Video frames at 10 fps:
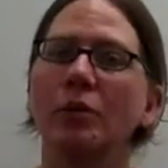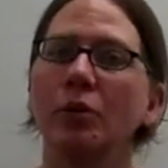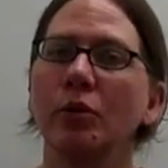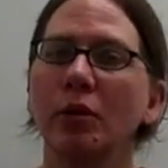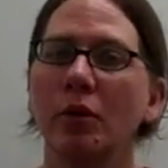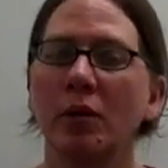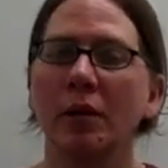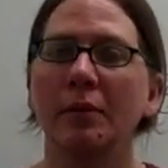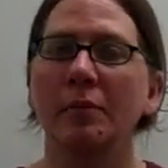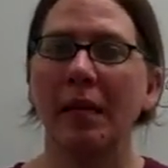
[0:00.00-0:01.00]
welcome to
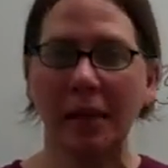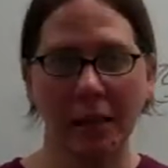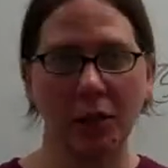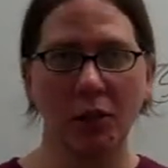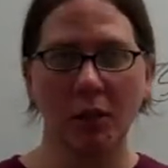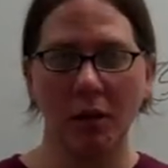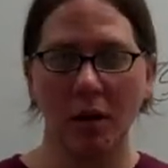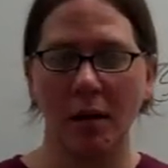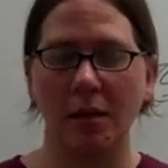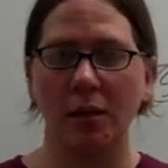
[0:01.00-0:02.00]
your mini lecture
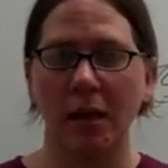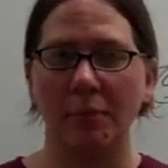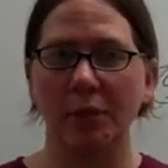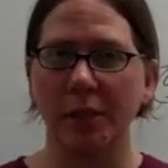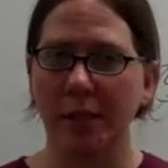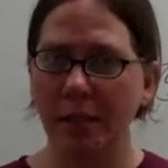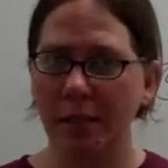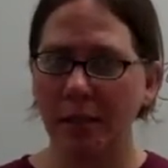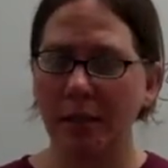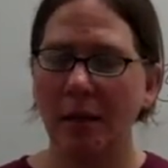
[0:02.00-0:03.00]
on Chapter
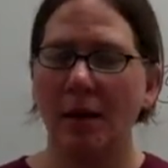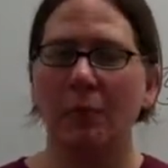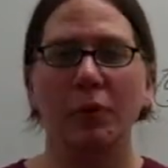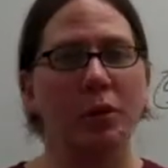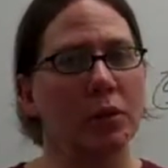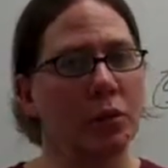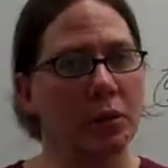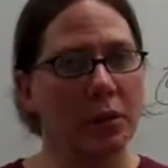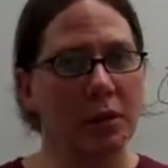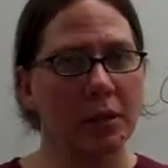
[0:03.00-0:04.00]
6, Mood
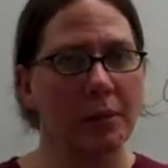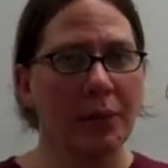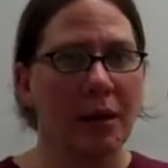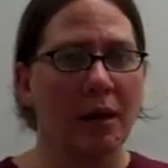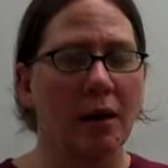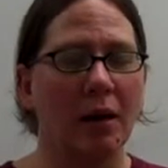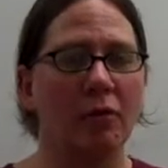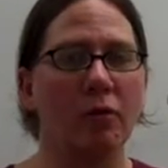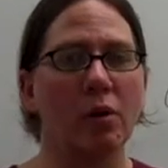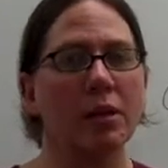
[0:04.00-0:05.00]
Disorders.
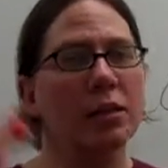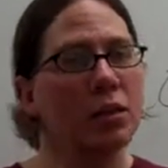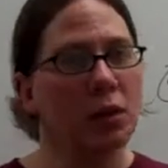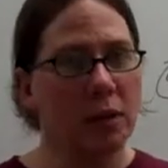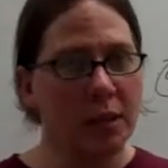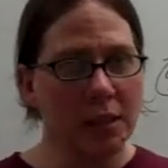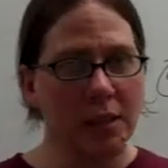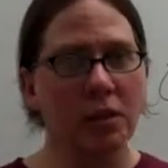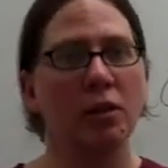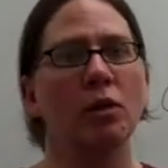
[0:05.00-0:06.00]
For this
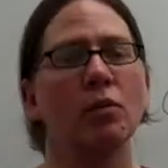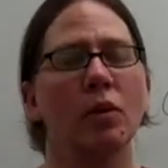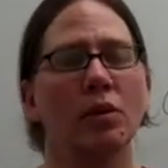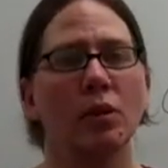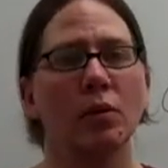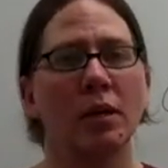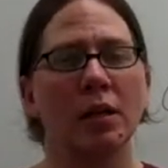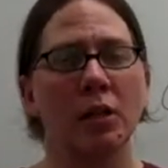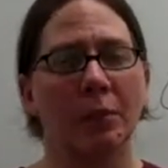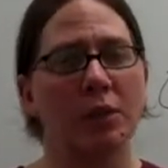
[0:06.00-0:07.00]
unit, you are
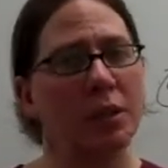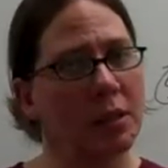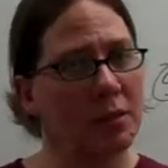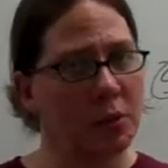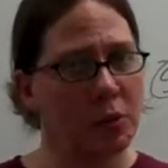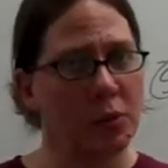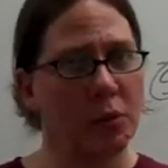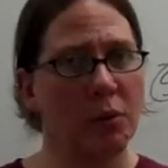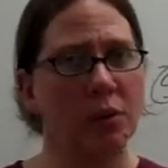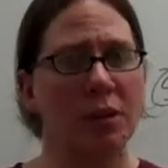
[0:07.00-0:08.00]
doing Chapter 6, Mood
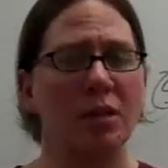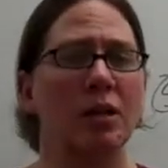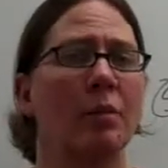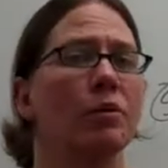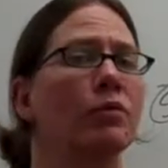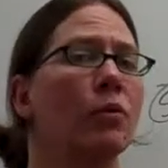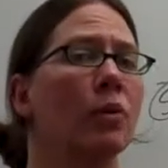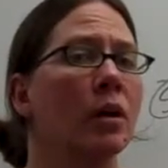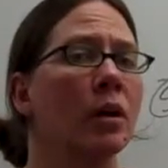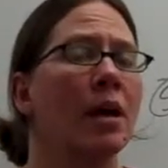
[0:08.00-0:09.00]
Disorders, and Chapter
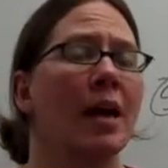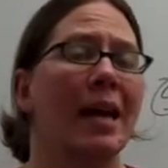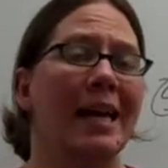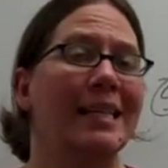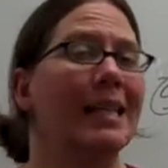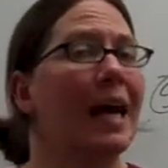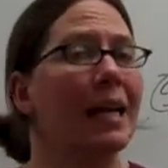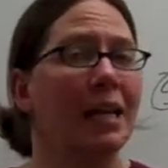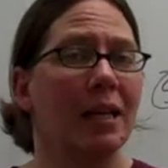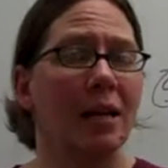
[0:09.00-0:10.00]
4,
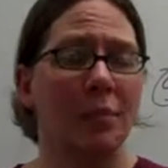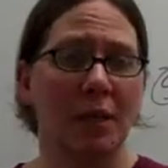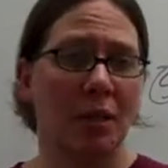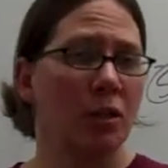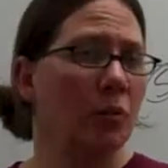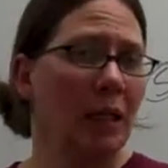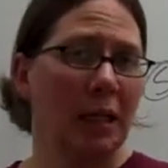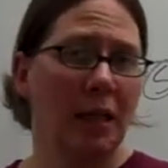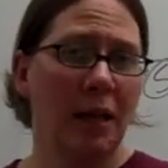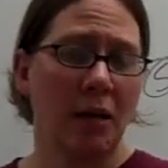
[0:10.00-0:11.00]
Anxiety,
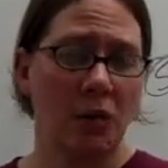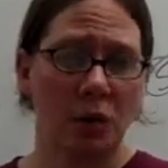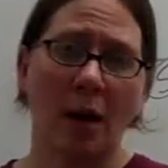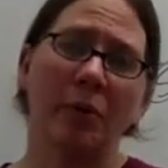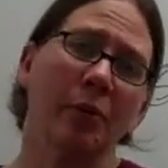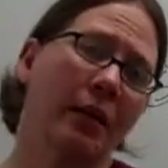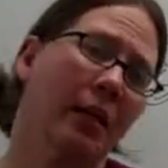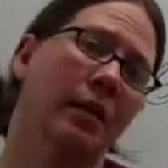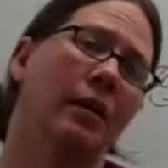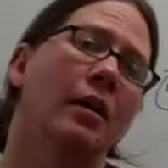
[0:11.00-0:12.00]
Obsession-related, and
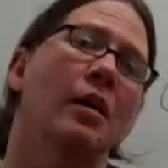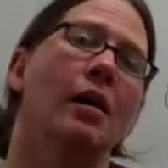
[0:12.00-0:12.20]
Trauma-related